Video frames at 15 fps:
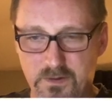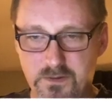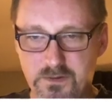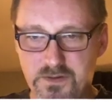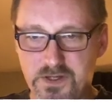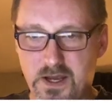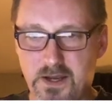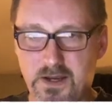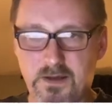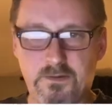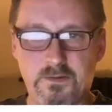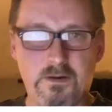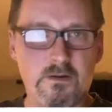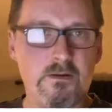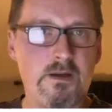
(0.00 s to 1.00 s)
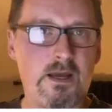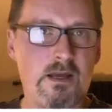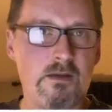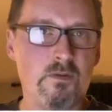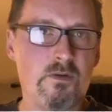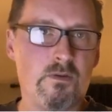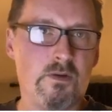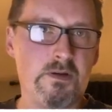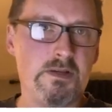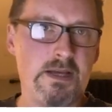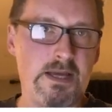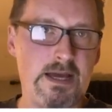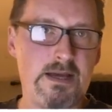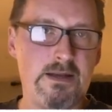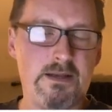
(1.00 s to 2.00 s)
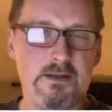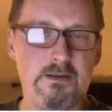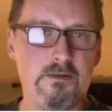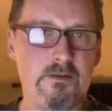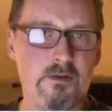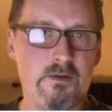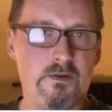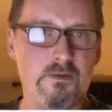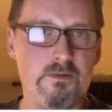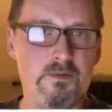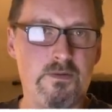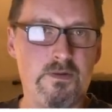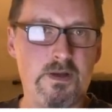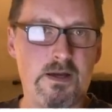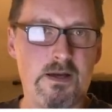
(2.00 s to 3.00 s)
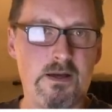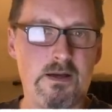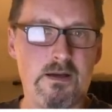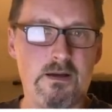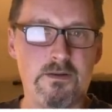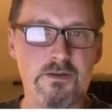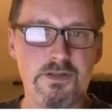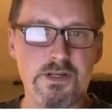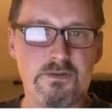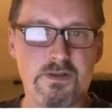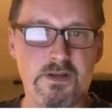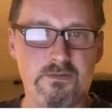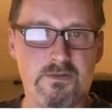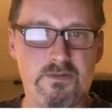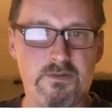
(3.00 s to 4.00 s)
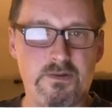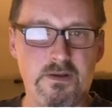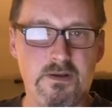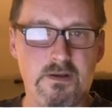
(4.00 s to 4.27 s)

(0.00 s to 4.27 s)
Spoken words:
QGIS here, and we're going to add in those geotiffs.